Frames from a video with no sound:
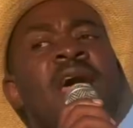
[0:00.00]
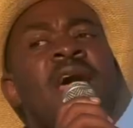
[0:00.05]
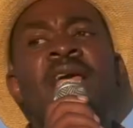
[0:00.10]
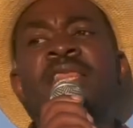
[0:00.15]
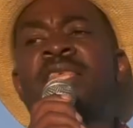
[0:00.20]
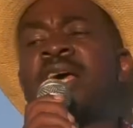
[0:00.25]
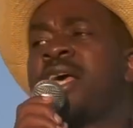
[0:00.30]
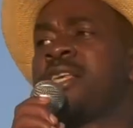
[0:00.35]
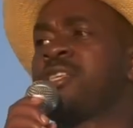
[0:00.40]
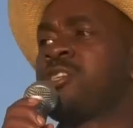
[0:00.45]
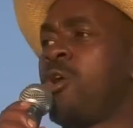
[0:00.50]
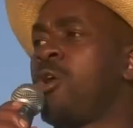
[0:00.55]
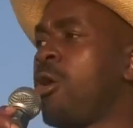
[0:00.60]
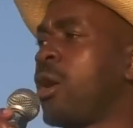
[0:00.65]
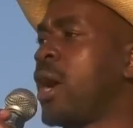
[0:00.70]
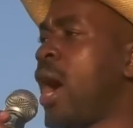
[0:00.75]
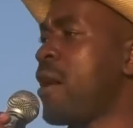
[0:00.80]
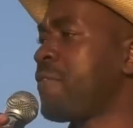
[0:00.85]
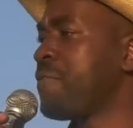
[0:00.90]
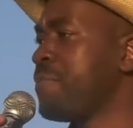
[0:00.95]
that there is no
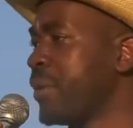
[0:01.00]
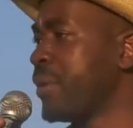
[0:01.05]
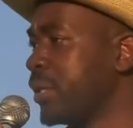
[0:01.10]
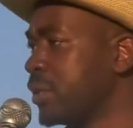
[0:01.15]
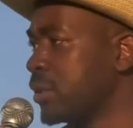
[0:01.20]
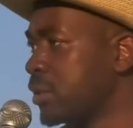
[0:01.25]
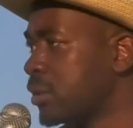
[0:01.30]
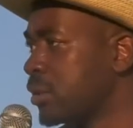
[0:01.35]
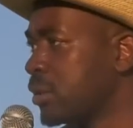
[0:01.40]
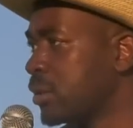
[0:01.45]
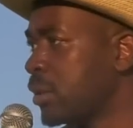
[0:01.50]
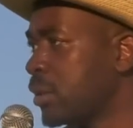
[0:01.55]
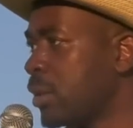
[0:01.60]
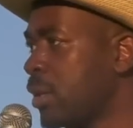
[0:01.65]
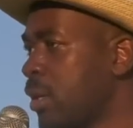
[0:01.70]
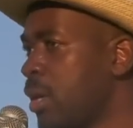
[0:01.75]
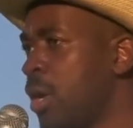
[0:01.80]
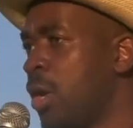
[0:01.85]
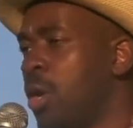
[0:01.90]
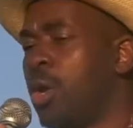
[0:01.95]
government.
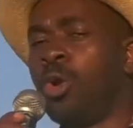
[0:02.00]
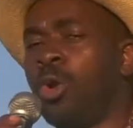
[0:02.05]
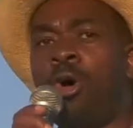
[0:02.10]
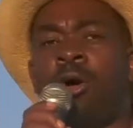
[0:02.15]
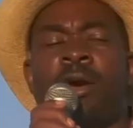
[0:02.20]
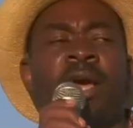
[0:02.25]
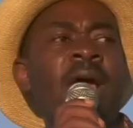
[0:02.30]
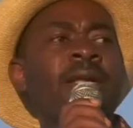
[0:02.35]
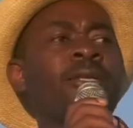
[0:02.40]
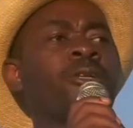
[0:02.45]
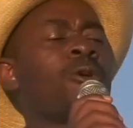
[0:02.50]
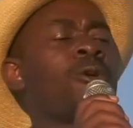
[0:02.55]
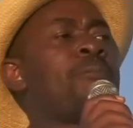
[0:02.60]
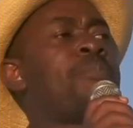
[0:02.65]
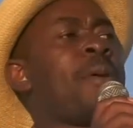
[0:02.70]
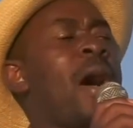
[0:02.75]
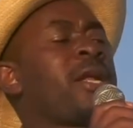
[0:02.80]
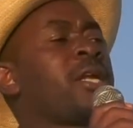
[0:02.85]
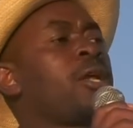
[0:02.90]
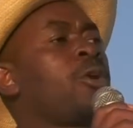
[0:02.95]
Look at
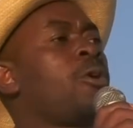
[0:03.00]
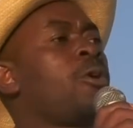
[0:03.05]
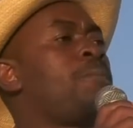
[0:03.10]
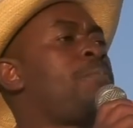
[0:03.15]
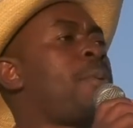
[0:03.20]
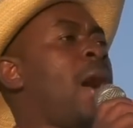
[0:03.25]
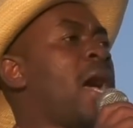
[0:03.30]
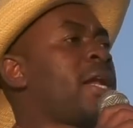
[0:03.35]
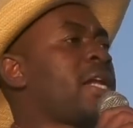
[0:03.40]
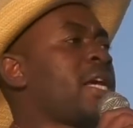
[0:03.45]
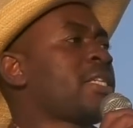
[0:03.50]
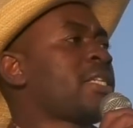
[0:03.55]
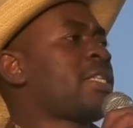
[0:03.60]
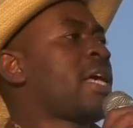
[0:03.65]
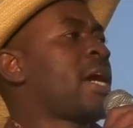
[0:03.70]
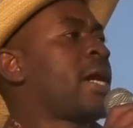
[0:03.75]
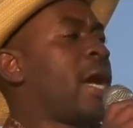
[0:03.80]
Lupane. Lupane is the